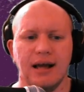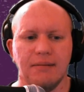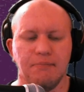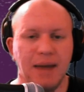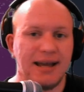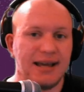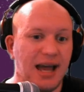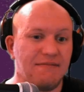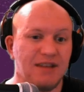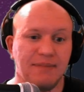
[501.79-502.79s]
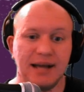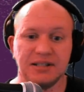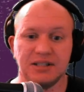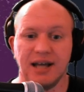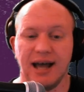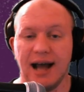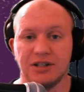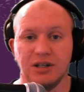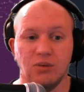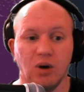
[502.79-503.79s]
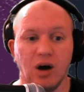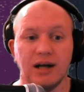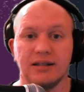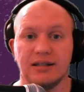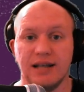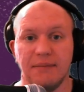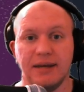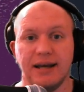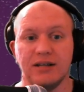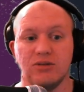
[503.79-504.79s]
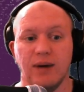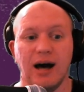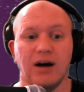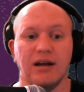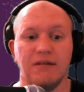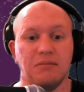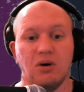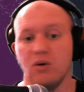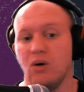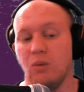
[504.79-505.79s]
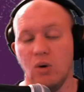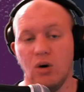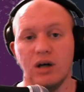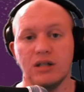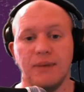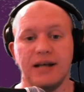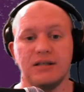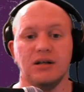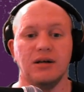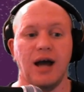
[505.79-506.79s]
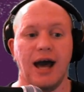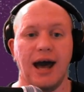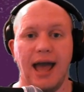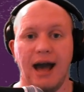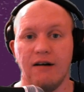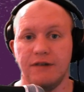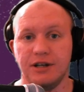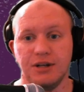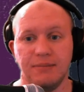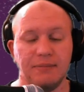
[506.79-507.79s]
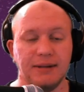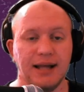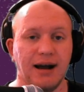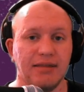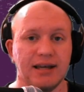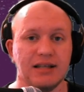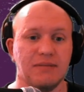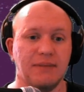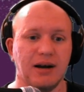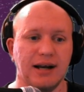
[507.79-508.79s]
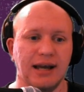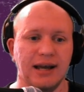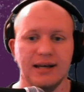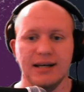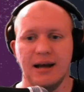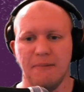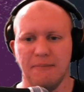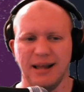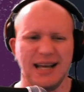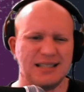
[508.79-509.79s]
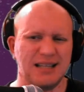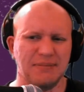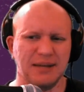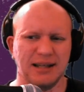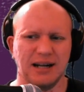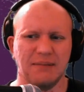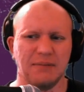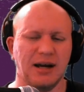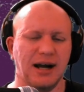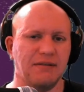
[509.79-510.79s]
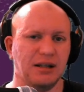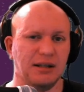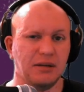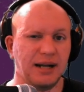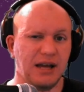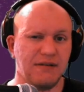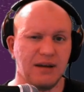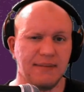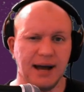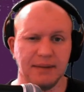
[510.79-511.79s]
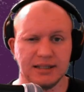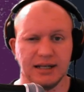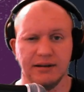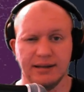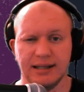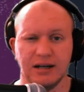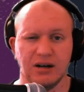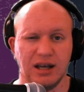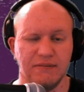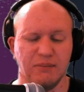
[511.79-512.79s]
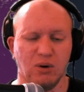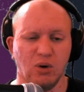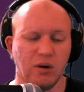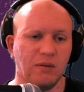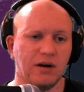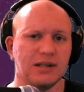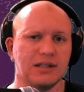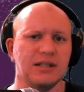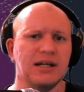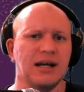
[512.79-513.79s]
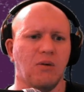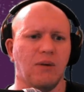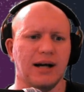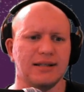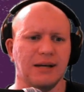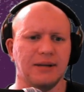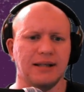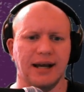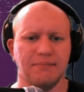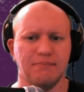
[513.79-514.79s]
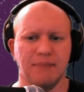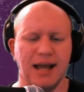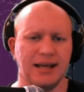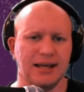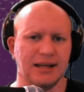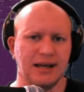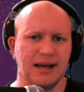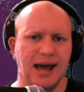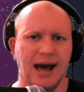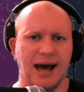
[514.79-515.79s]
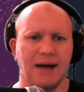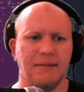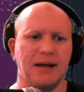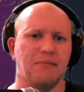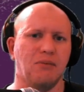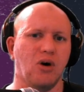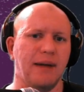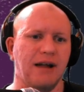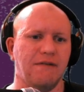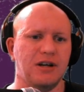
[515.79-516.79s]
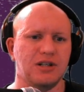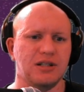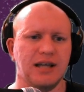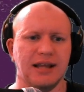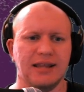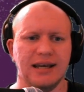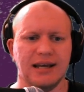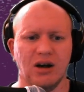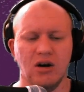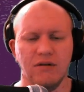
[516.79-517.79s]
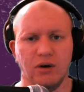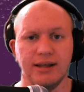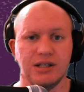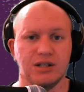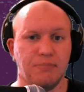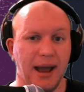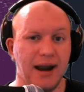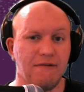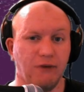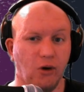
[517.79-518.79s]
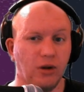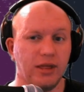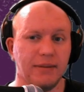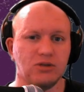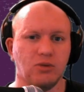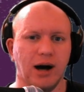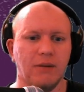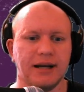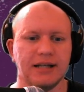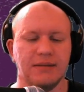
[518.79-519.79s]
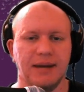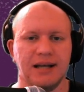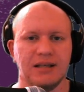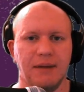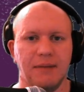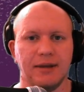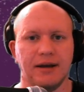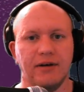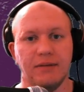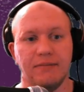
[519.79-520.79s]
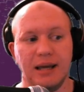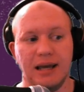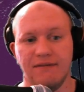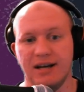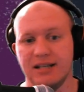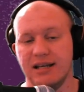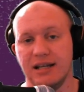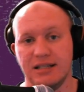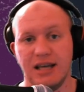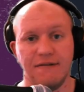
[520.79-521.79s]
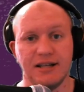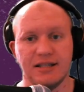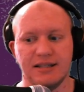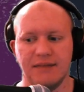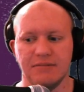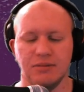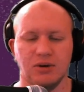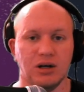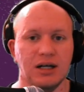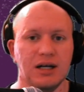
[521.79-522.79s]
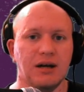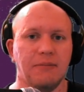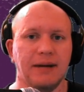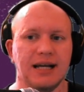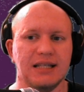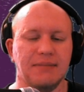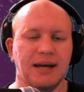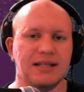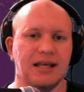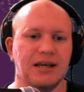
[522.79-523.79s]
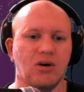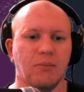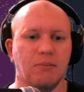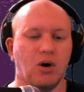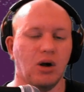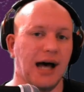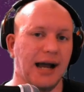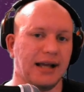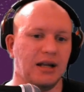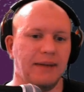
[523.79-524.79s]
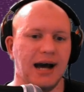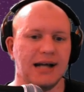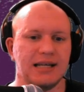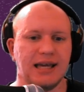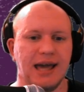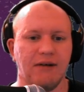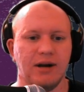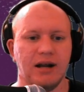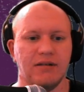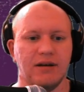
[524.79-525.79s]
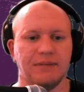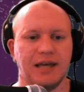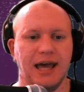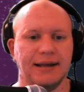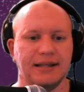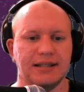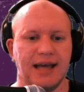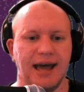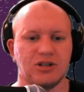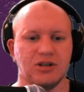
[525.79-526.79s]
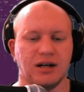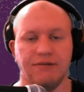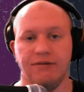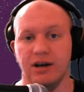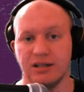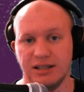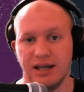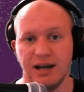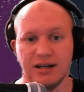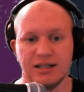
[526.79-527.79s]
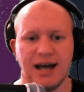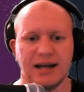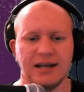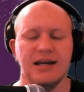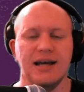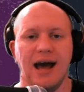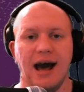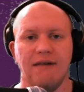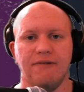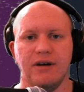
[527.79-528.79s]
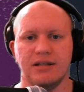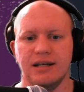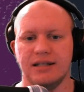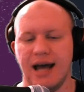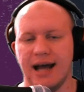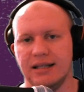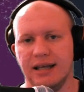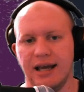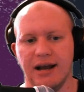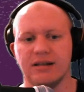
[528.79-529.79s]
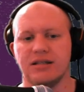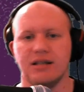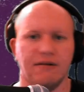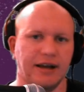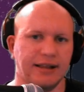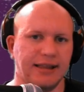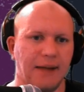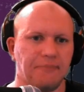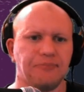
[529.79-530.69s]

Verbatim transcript: making MVP just actually worth something as well, giving more rewards based on uh, how efficient people are, I think is a better idea. But that's something that I'm kind of a little bit iffy about because I don't think they're going to give more rewards. While something like making uh, it more about efficiency, I think overall it's just better for them as well because it means that people are going to be investing in defense teams more because it means that you're more likely to be able to get rid of them getting this extra first clear attack, uh, first attack clear, and stuff like that.